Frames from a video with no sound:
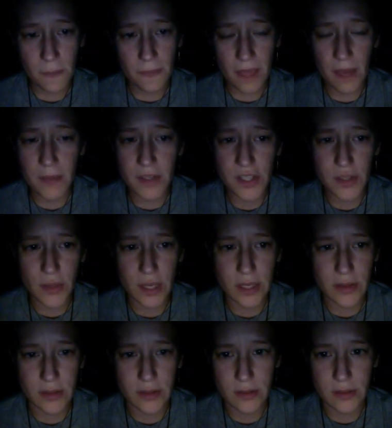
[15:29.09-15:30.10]
"How much do I
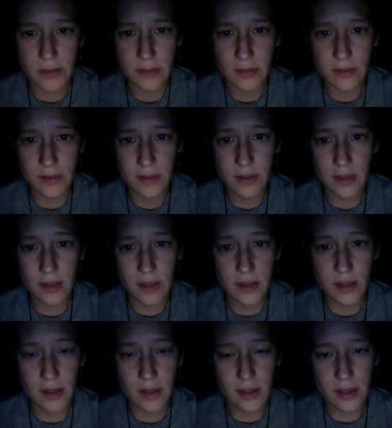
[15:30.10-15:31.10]
owe you?"
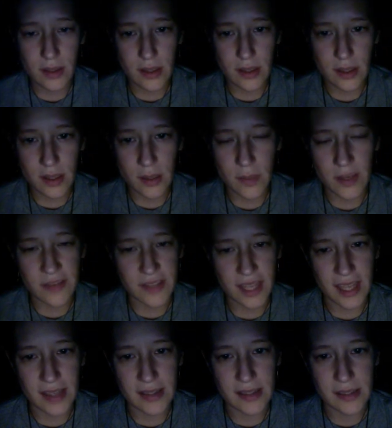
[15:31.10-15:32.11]
He waved a
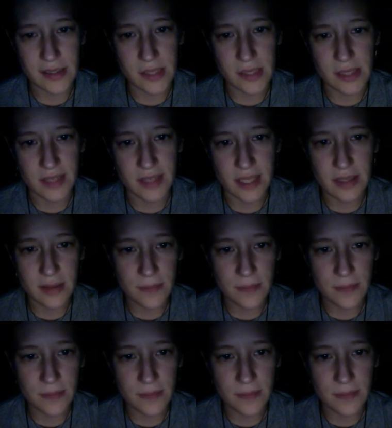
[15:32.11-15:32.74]
hand dismissively.